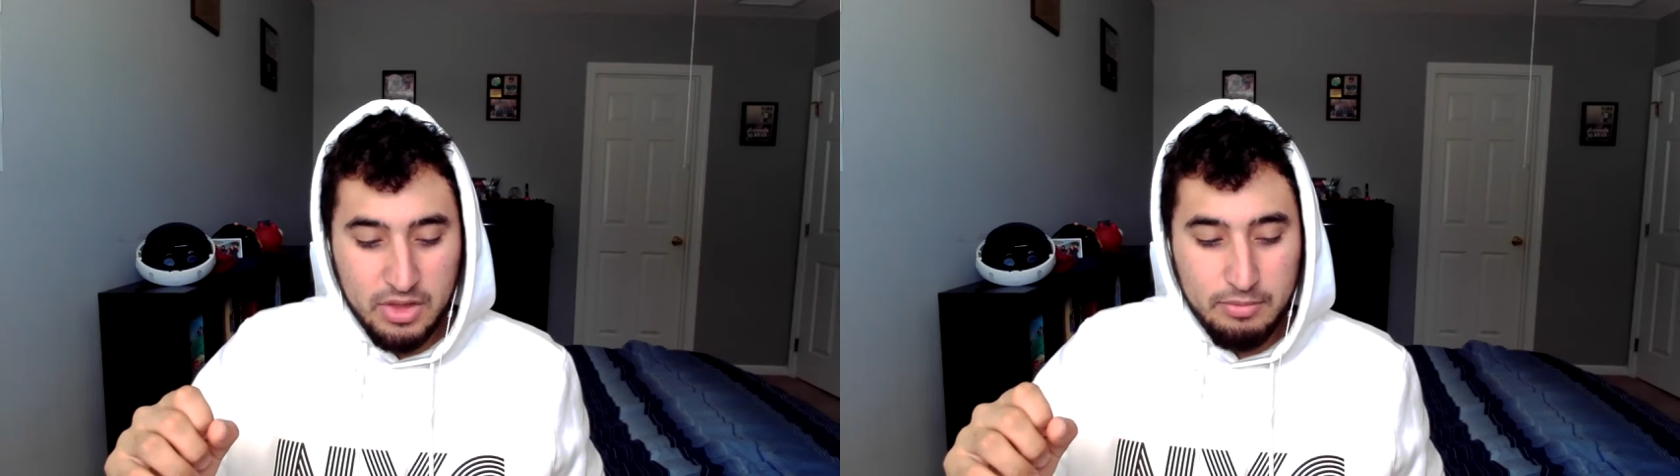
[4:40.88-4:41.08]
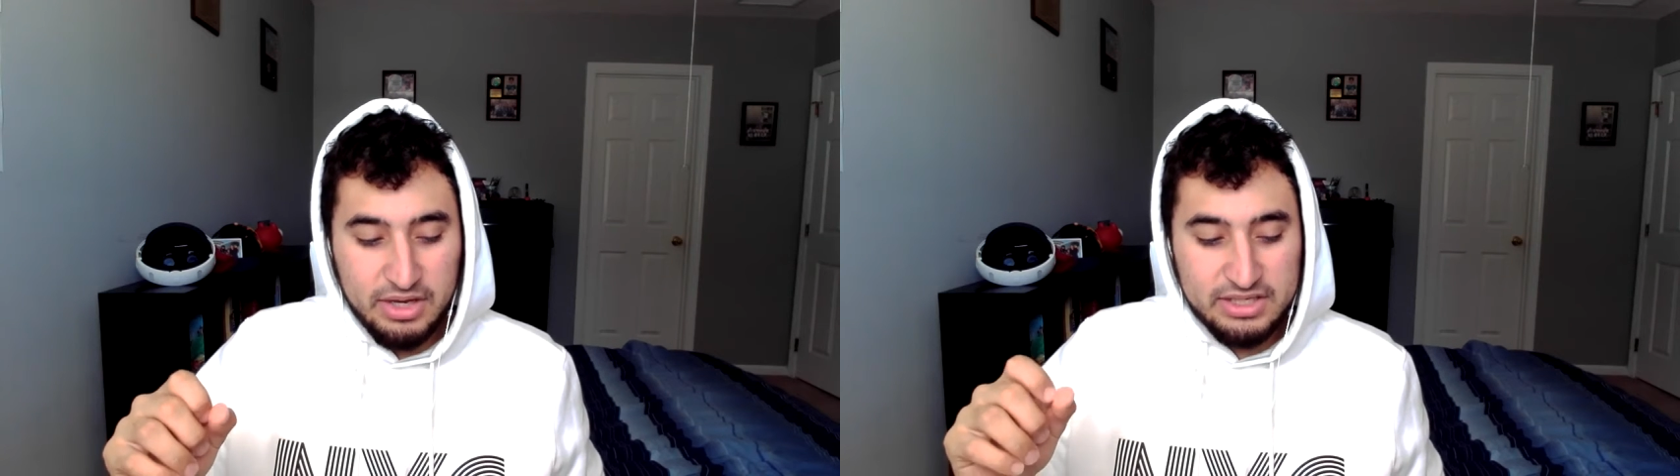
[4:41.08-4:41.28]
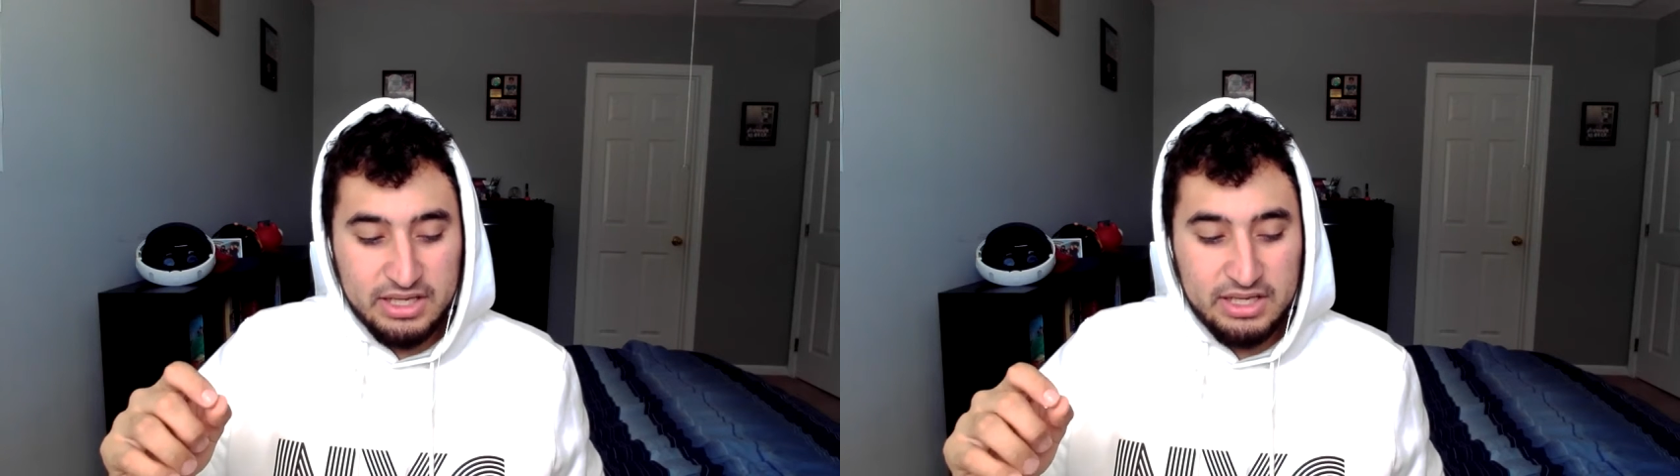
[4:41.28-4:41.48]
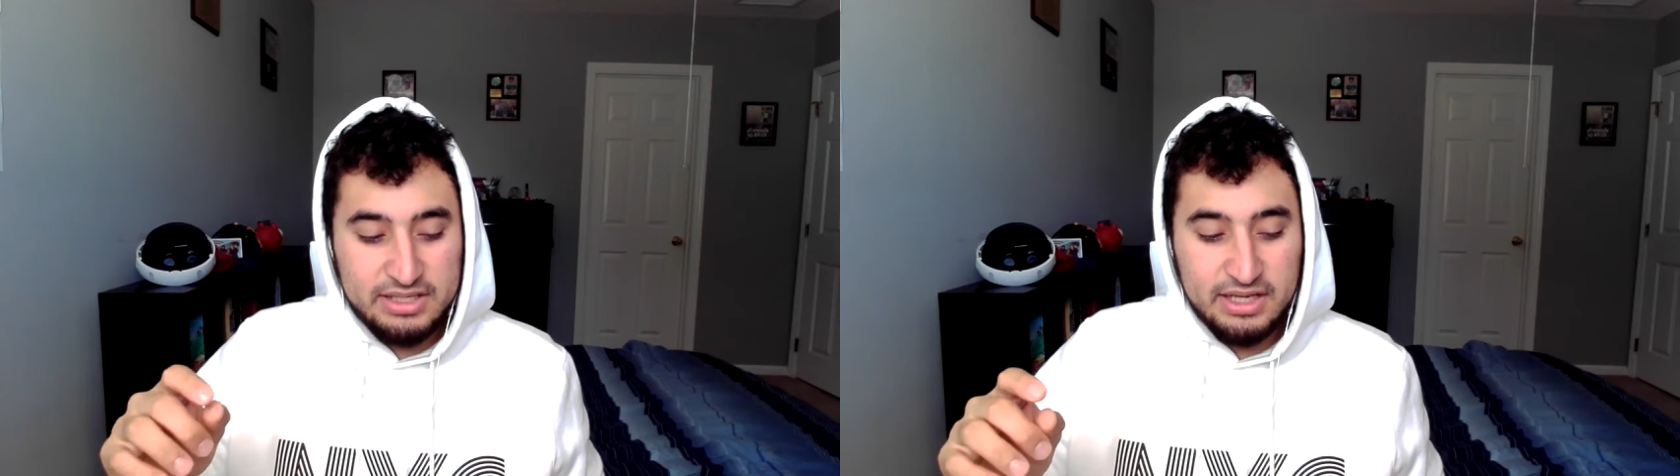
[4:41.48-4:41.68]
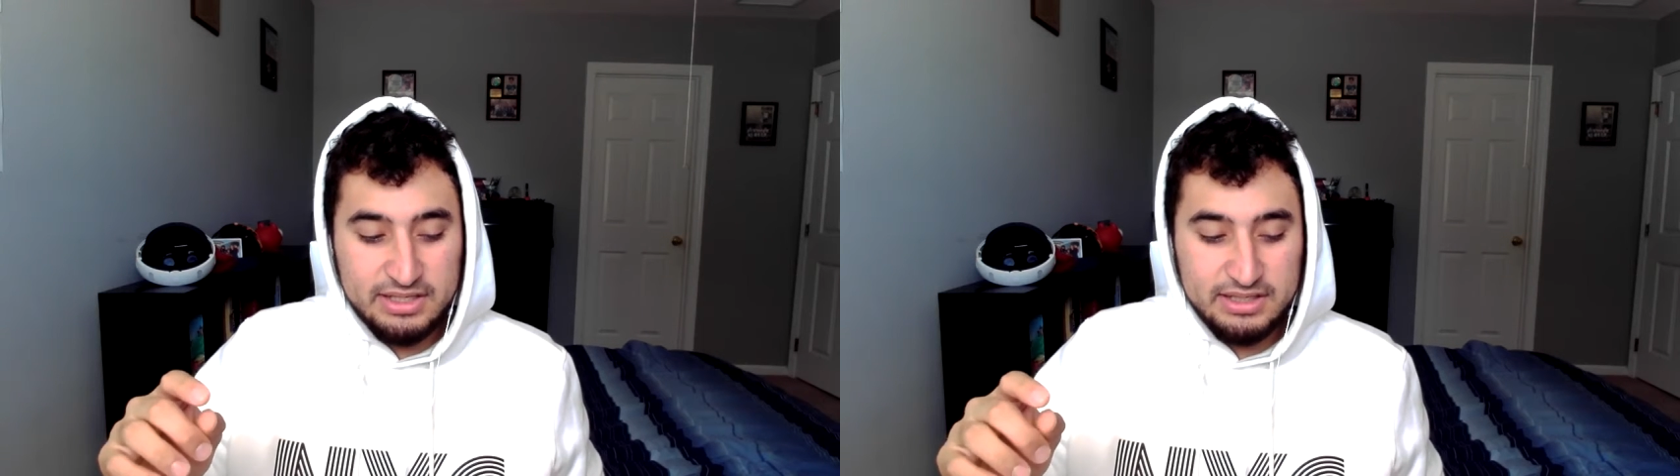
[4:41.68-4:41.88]
because it
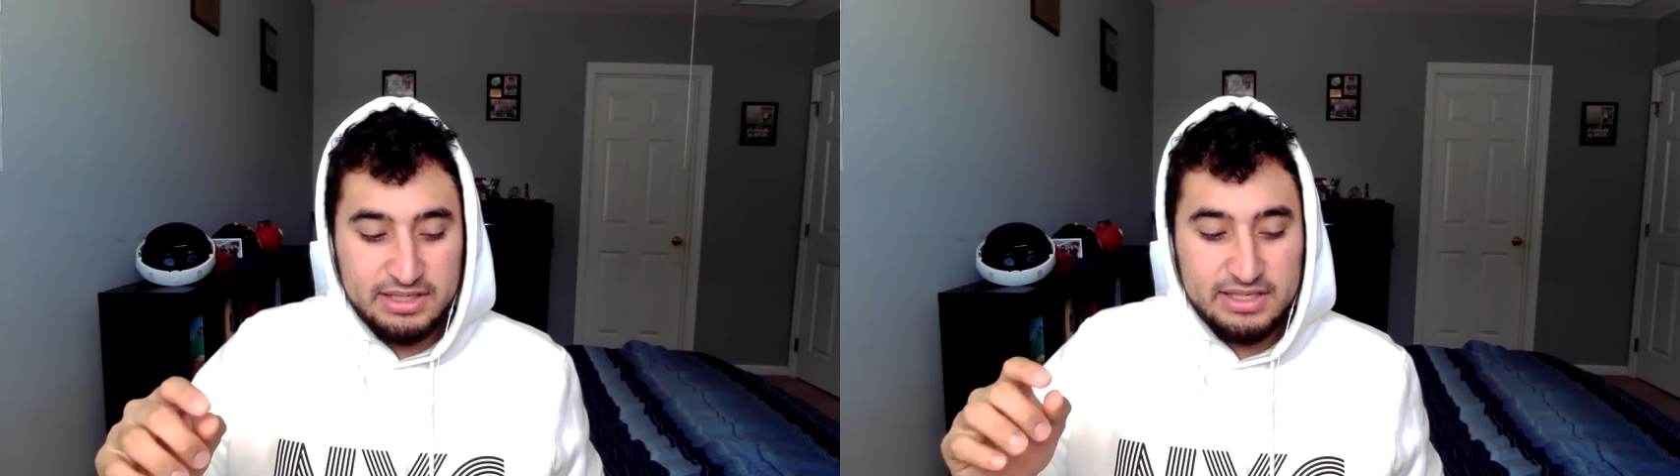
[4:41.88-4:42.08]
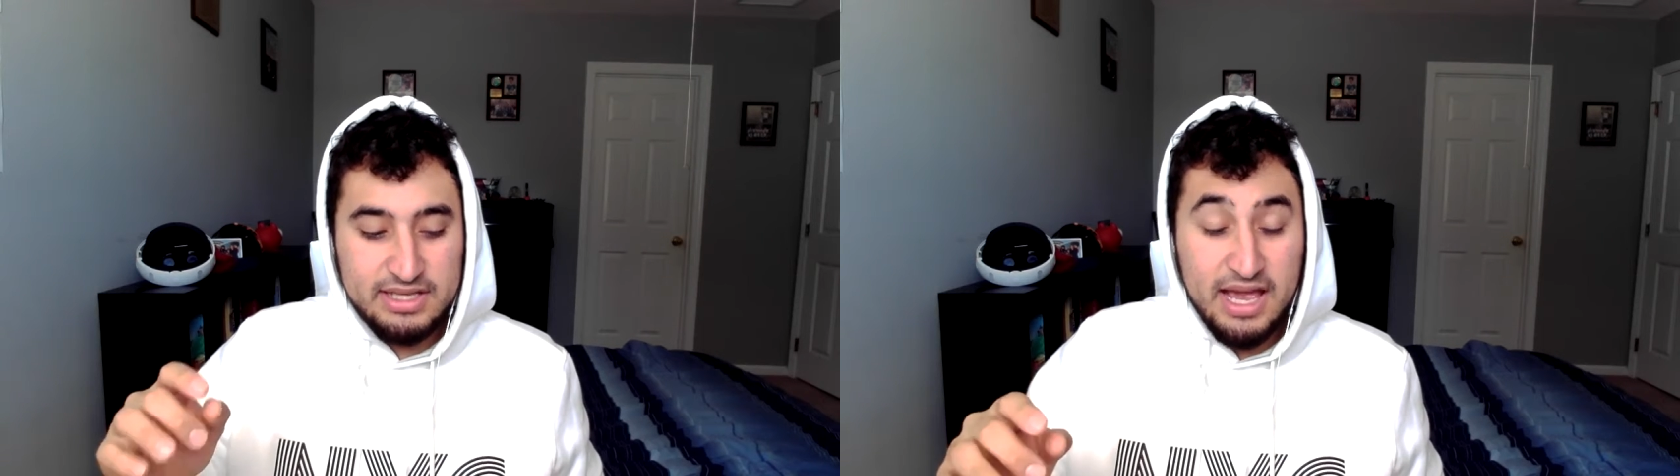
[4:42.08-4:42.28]
is us. This is the